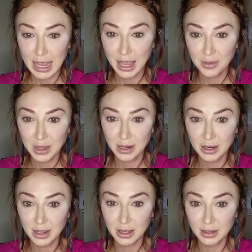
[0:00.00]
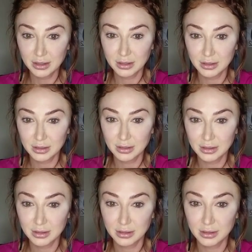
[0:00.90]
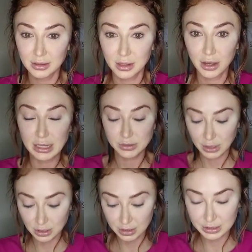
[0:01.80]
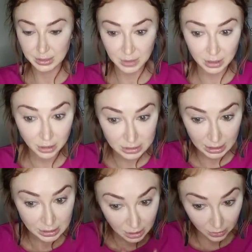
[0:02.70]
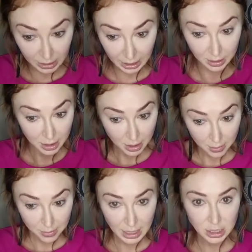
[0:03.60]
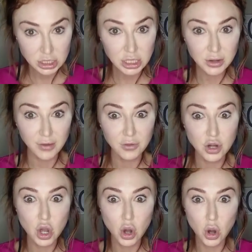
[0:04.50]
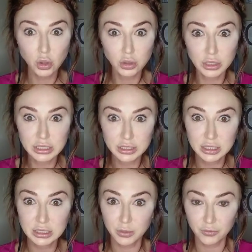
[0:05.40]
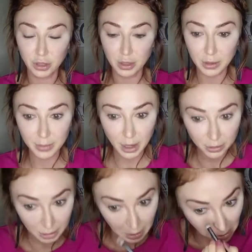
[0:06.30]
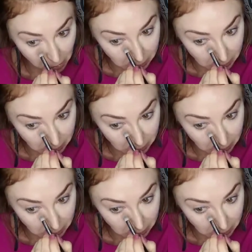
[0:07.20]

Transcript: Hey, Amanda. Okay, so we're gonna do the same thing the other side. So again, make sure you have no creases before you put powder on.